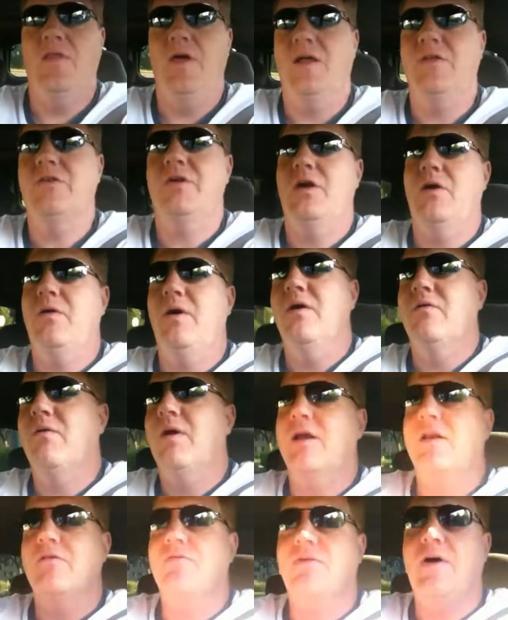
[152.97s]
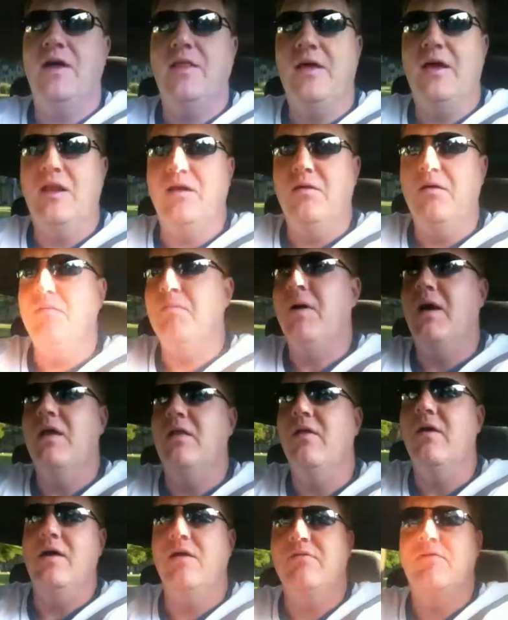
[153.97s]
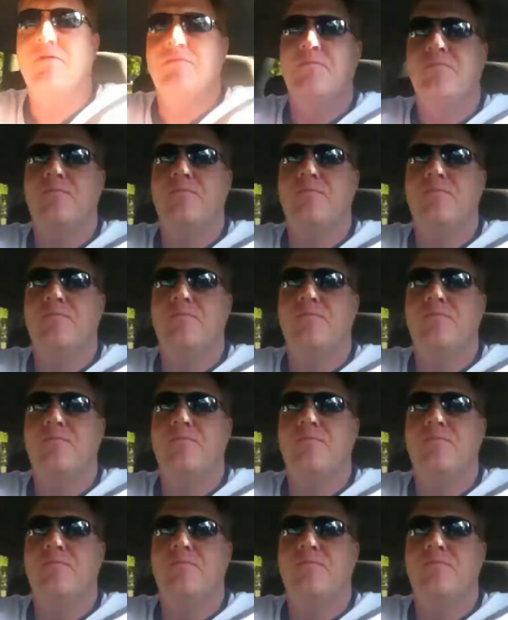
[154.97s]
that's how I rectify that in my life.